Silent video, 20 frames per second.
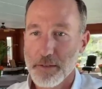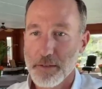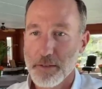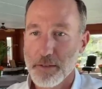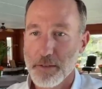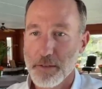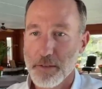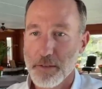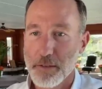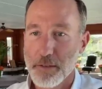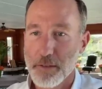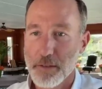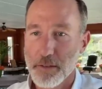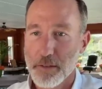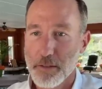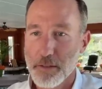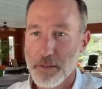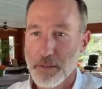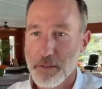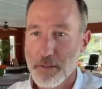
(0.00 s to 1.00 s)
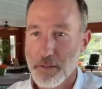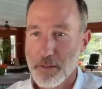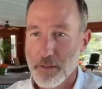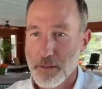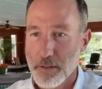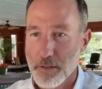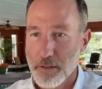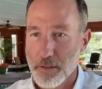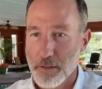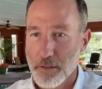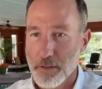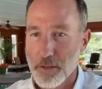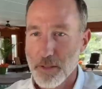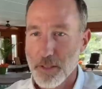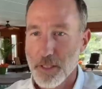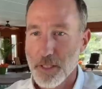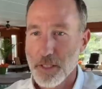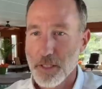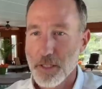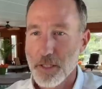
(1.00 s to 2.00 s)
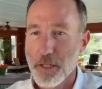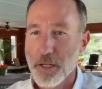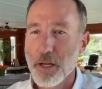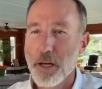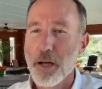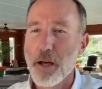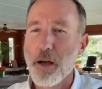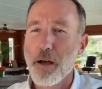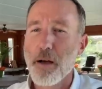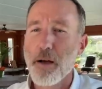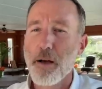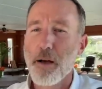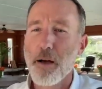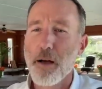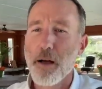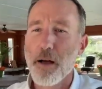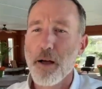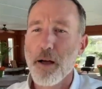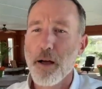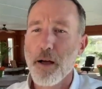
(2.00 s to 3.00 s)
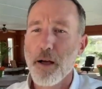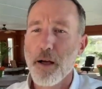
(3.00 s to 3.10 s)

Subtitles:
No one is speaking in this clip.